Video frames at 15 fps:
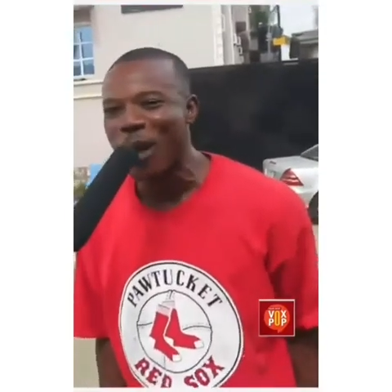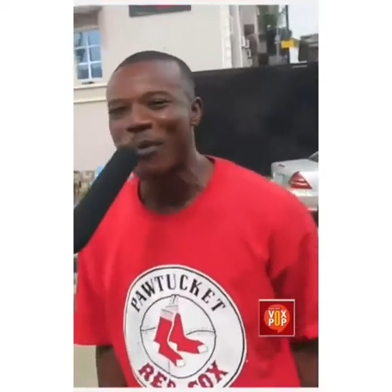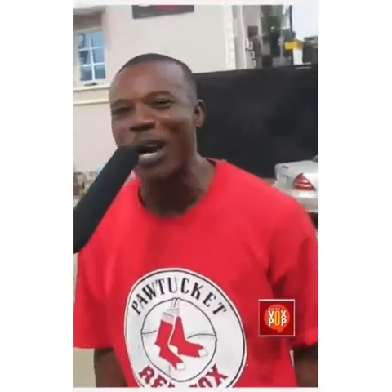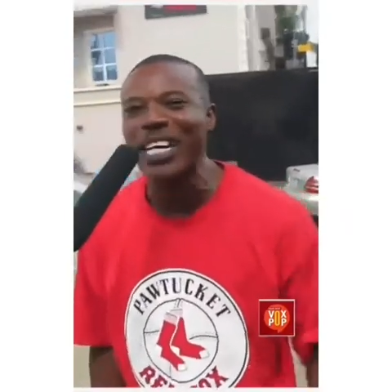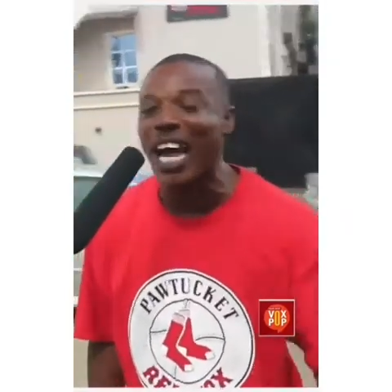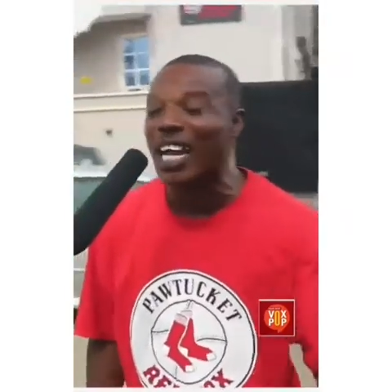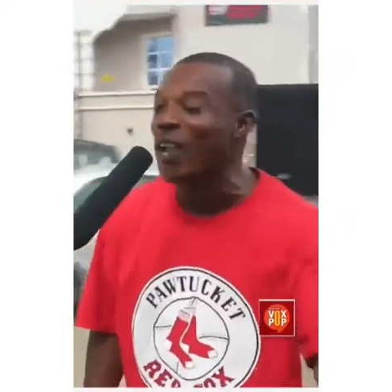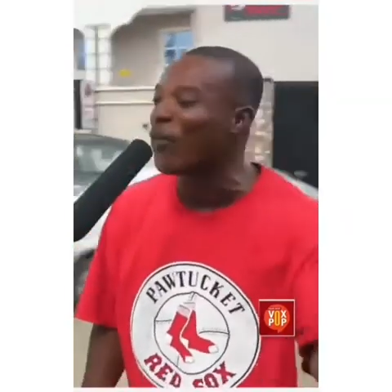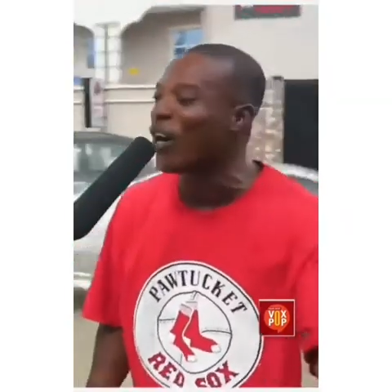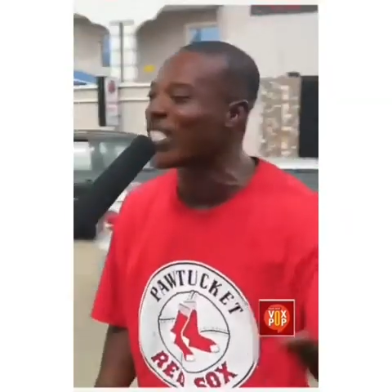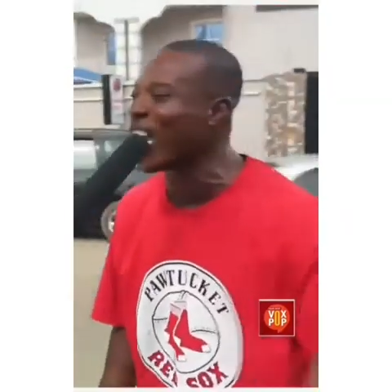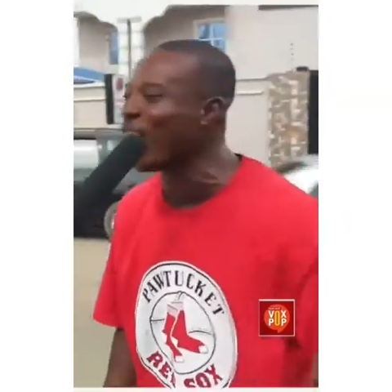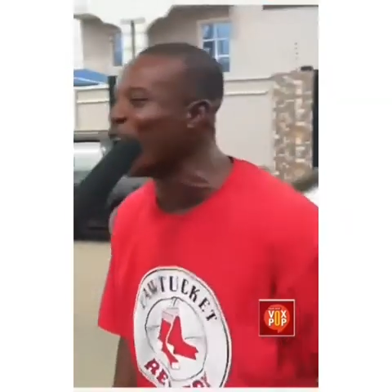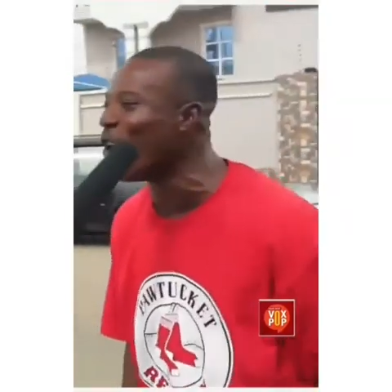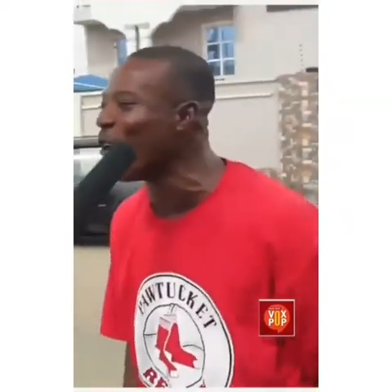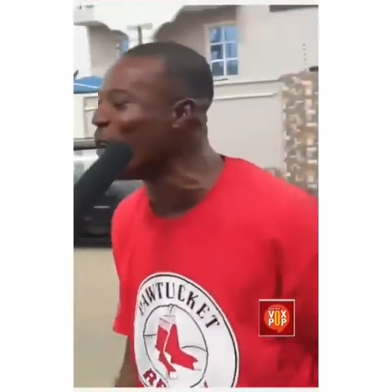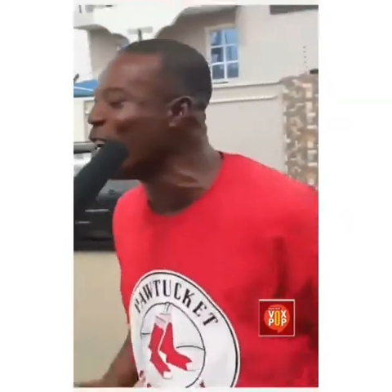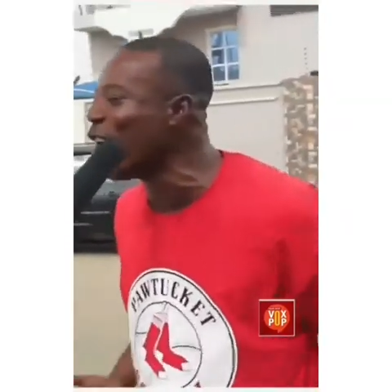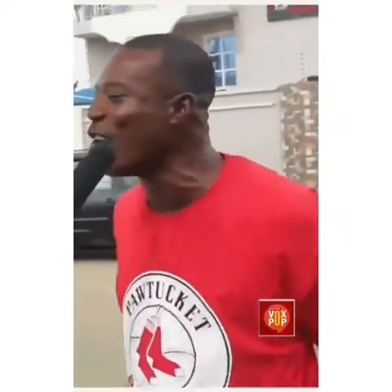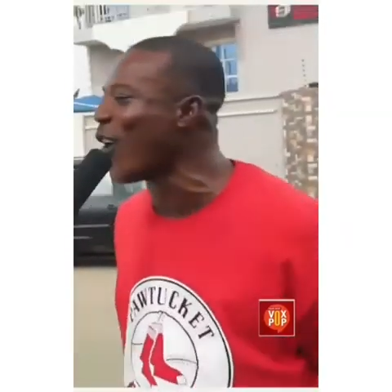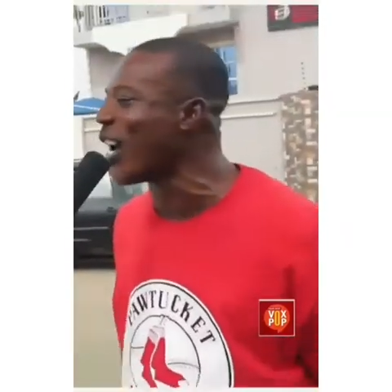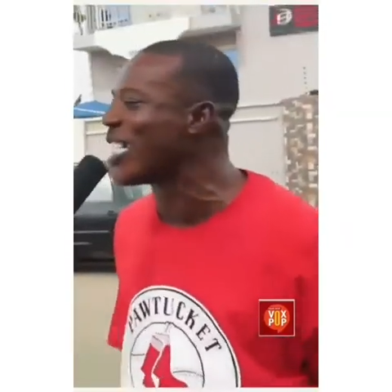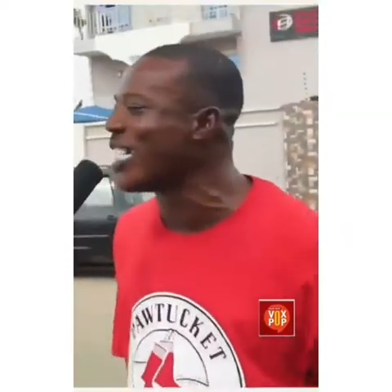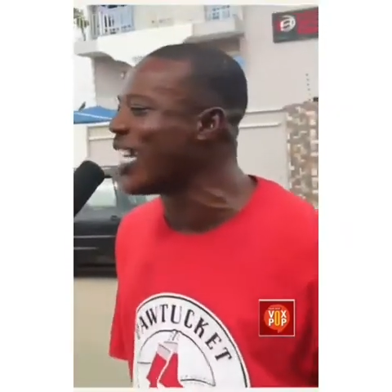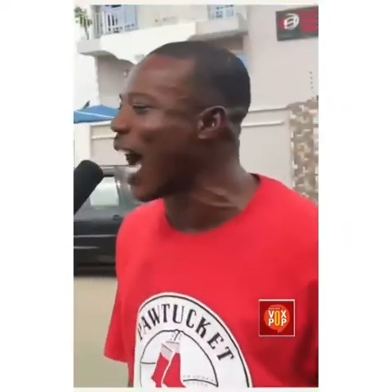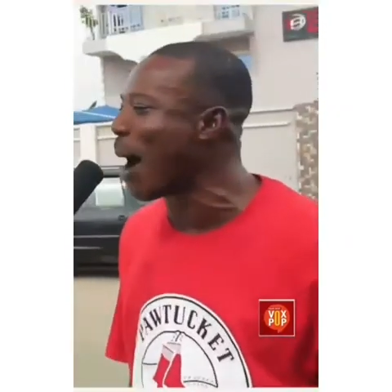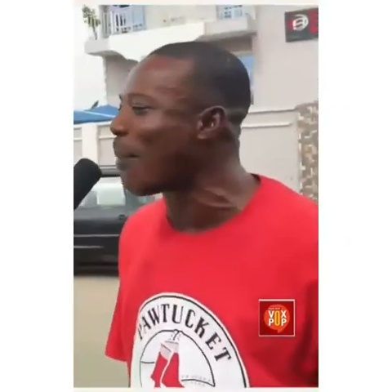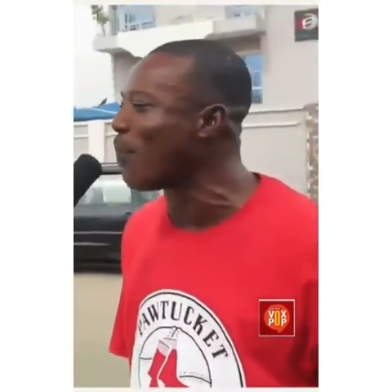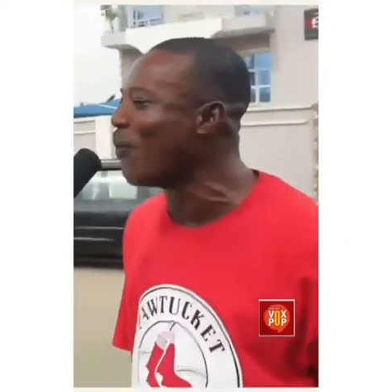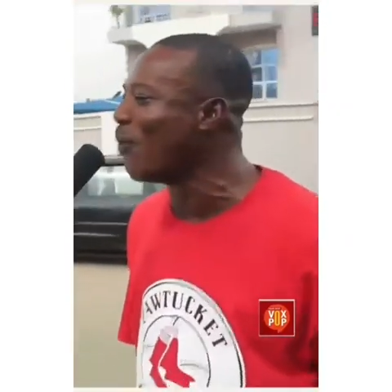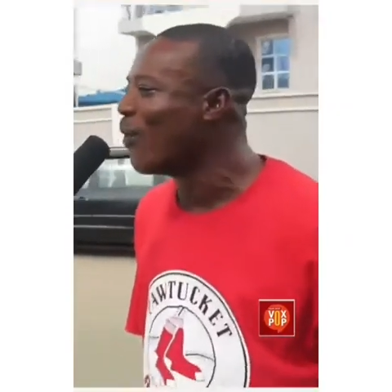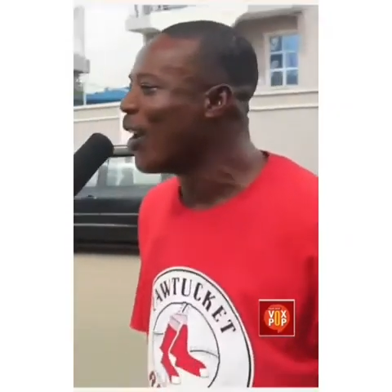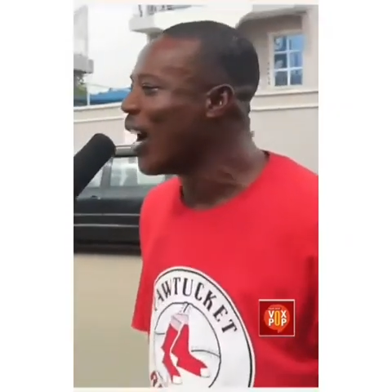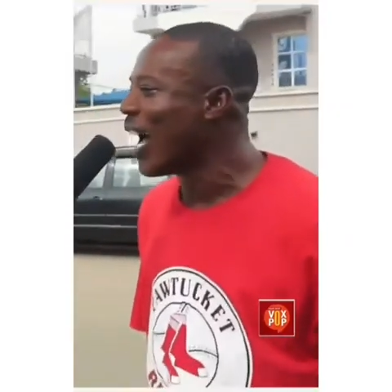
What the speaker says: Maybe they leave us alone. We don't know anything they happen.